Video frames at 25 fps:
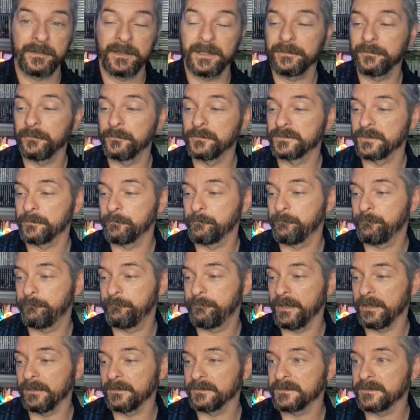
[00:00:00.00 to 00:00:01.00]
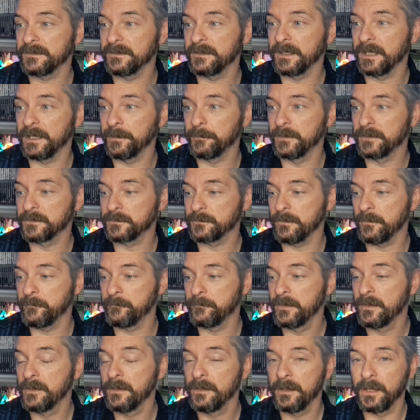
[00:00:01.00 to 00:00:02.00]
I thought it was a belting game, this one.
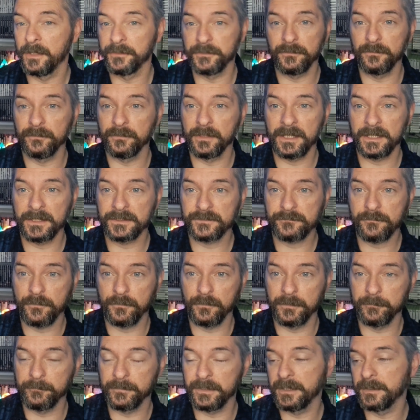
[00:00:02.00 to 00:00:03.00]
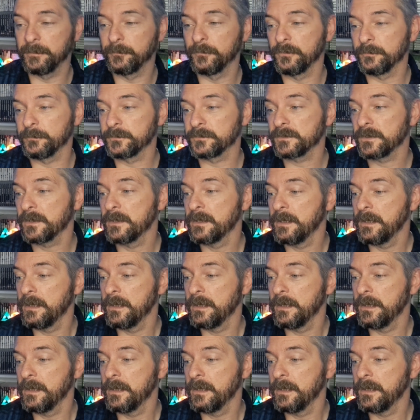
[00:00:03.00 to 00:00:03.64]
I do like scrolling beat 'em ups.